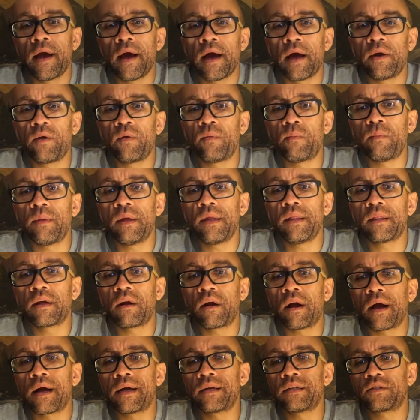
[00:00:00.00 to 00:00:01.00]
I don't mean
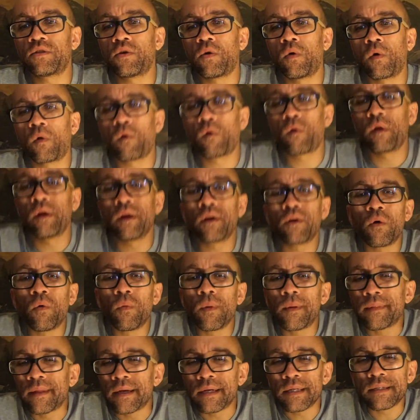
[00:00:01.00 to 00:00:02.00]
their eyes don't crinkle
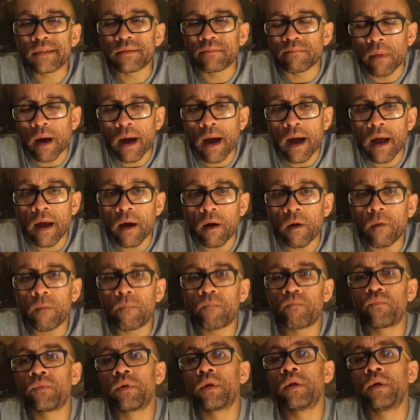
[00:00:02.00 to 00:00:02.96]
when they smile,